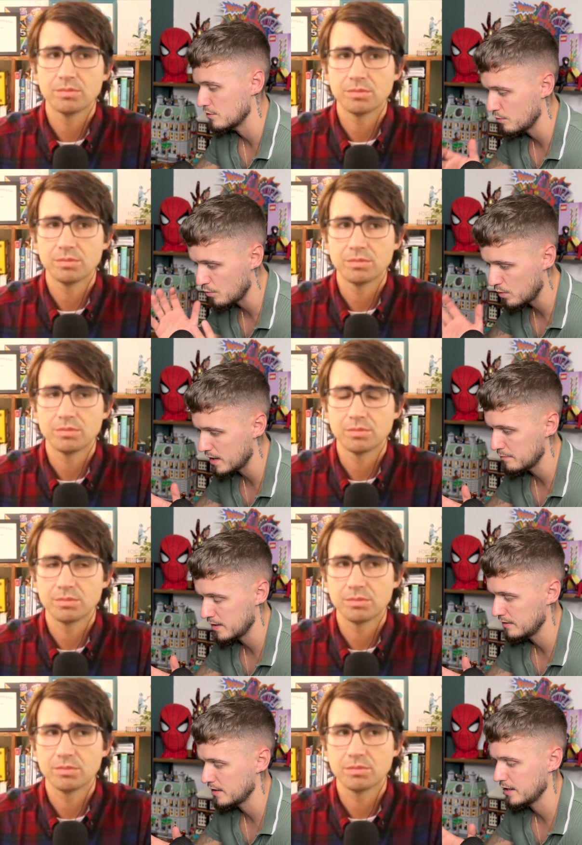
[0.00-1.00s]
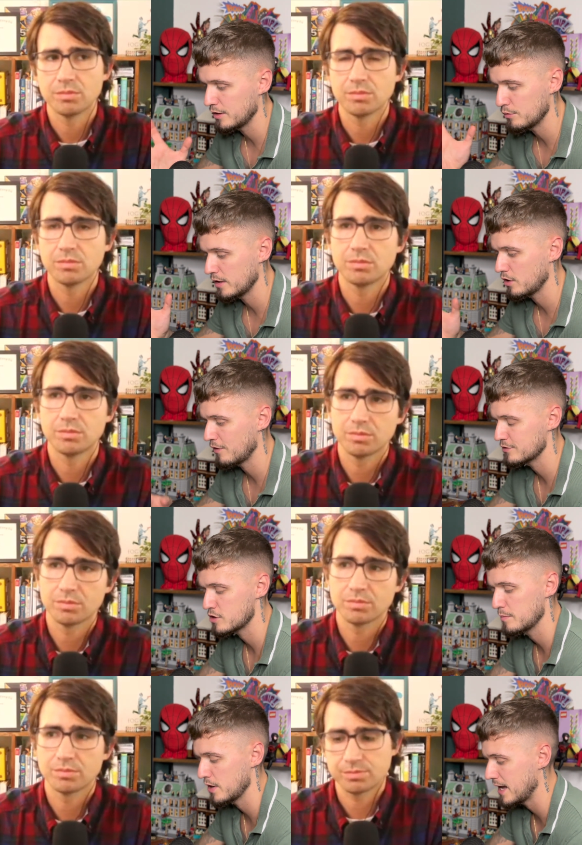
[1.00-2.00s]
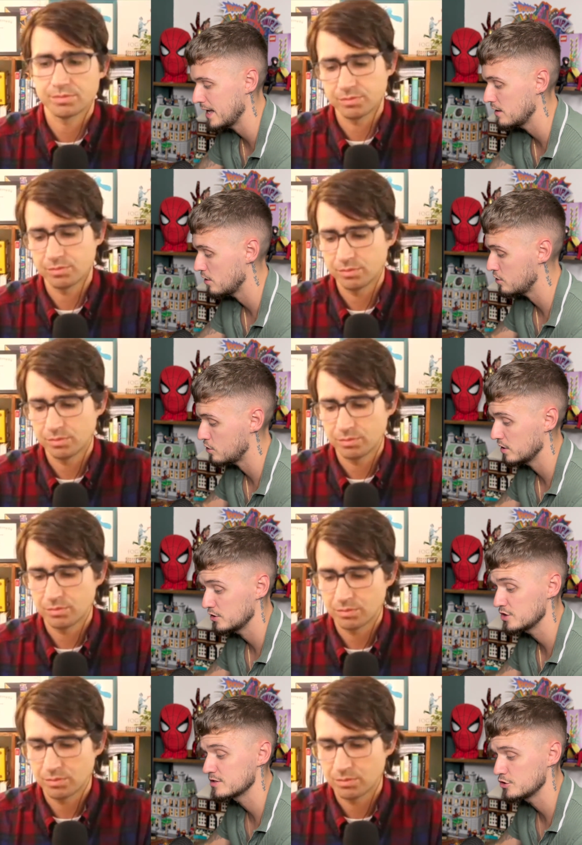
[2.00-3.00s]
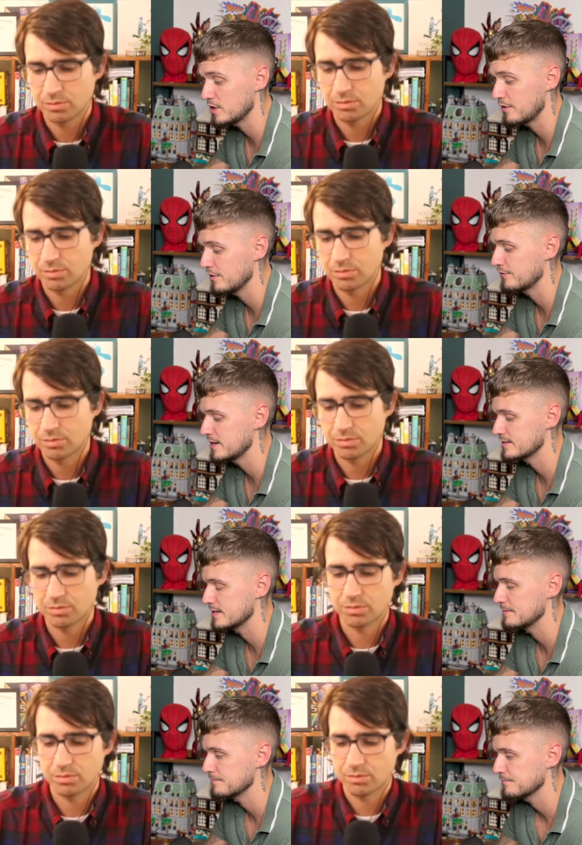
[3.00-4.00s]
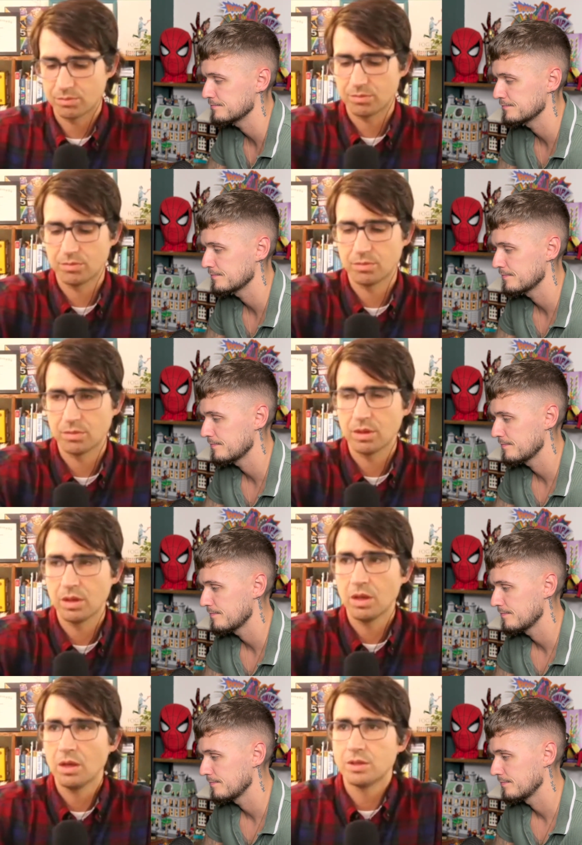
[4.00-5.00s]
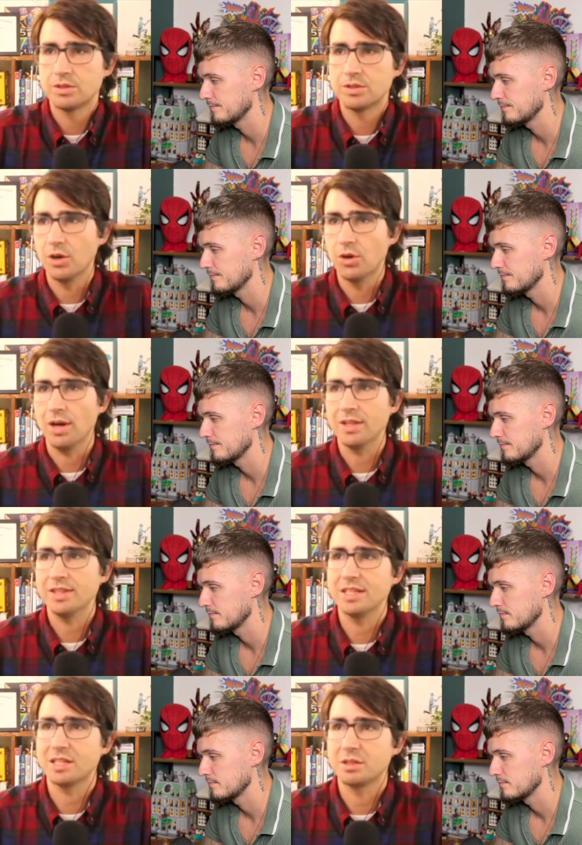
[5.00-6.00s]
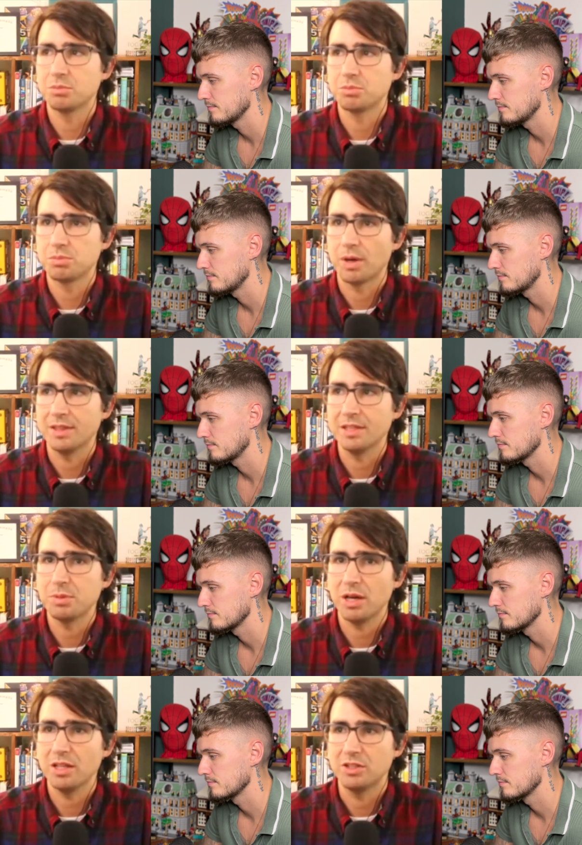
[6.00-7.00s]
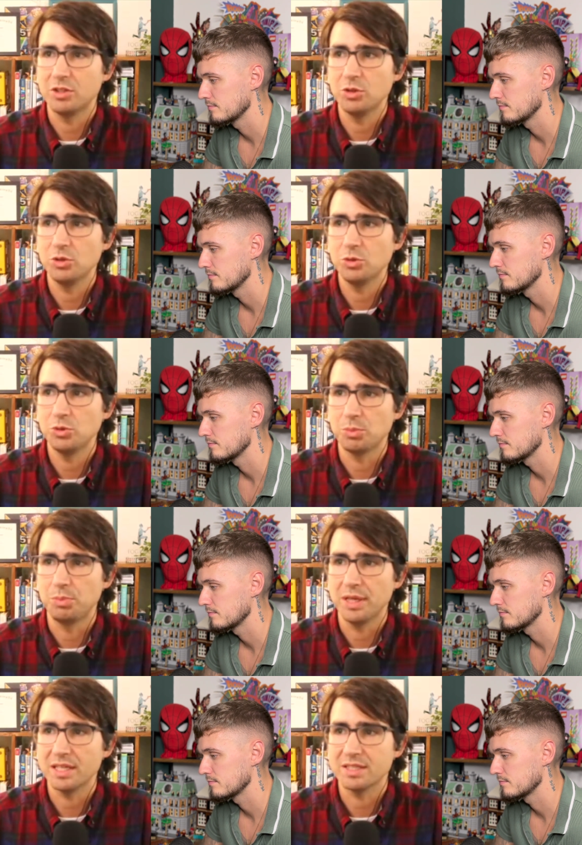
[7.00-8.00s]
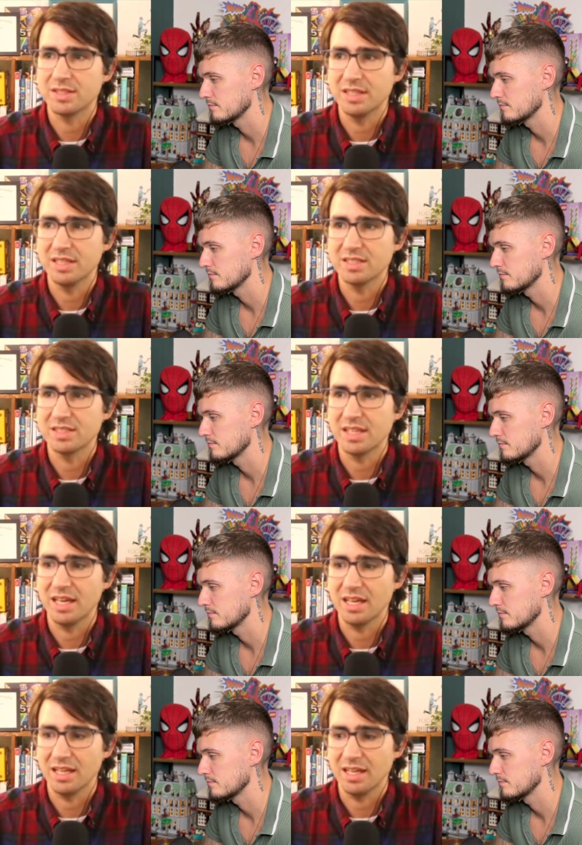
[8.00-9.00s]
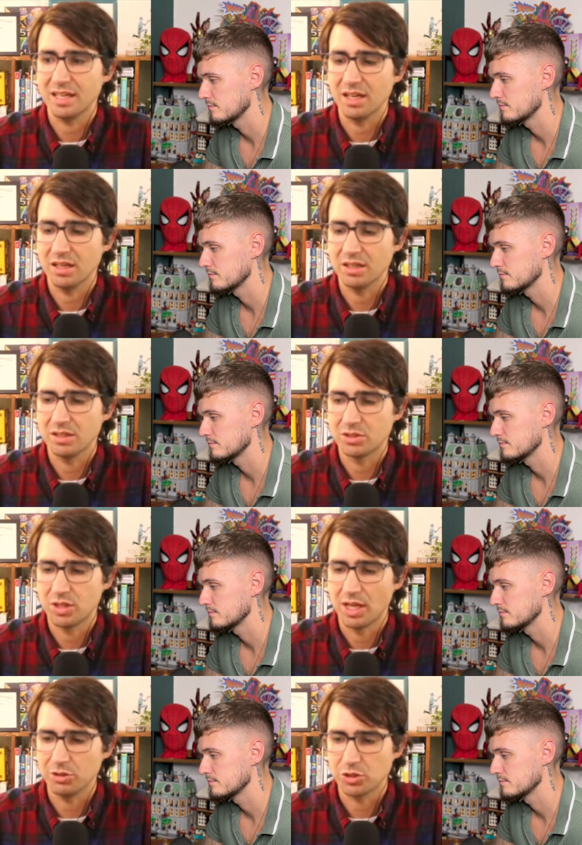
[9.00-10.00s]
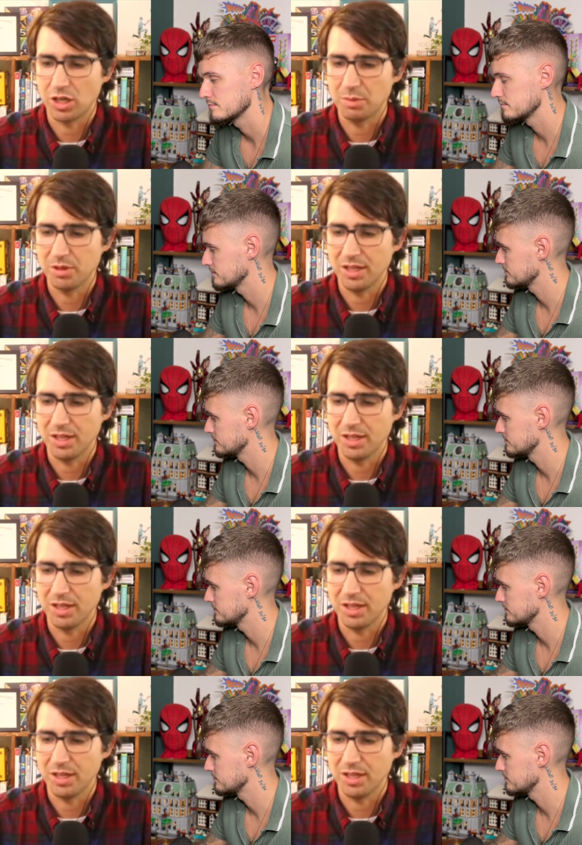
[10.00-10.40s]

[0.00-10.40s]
Speaker 1: one main thing that you think of atop your head or just in general advice there?
Speaker 2: So I think I think probably the two biggest things that like how trauma like